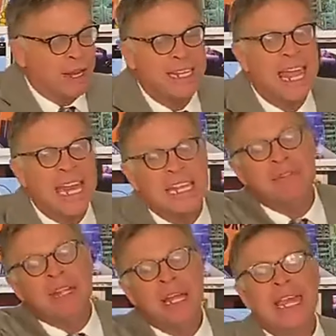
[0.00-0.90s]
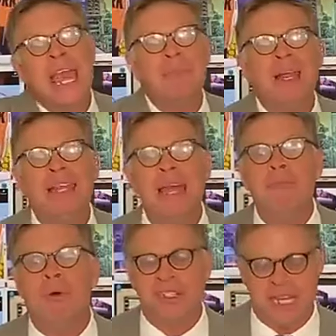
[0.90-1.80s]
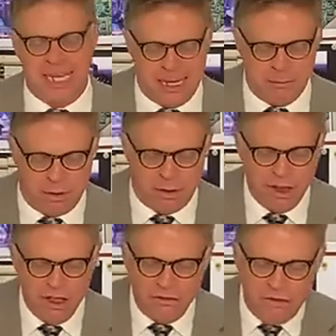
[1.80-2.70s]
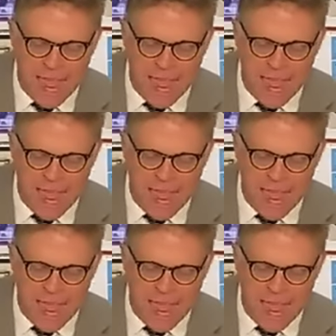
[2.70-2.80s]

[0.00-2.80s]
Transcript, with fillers: broken. You can't, you can't bring the imports in anymore.